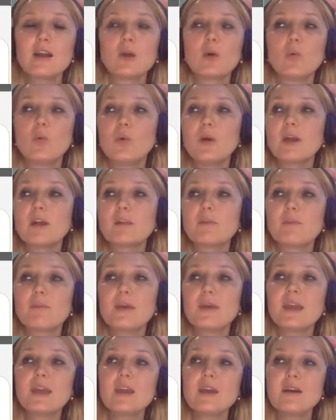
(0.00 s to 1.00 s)
Will
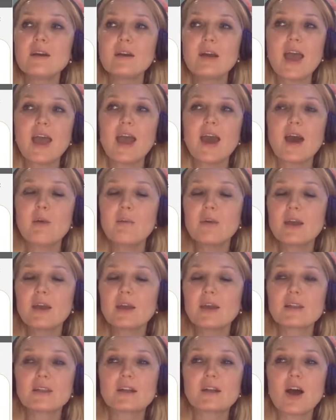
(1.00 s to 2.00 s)
be, am,
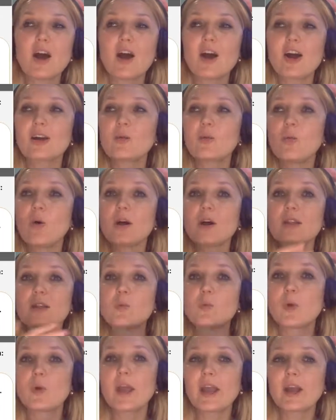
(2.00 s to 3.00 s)
is, are, was,
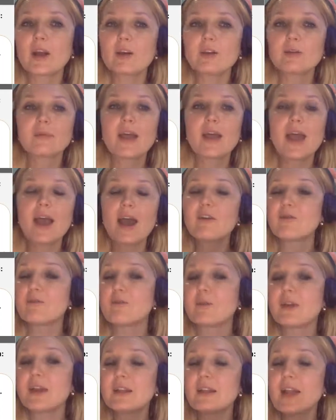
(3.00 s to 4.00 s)
were, have
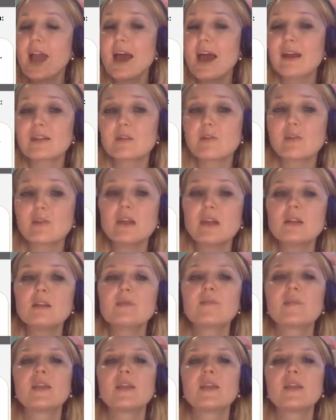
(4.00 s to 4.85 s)
been, has been.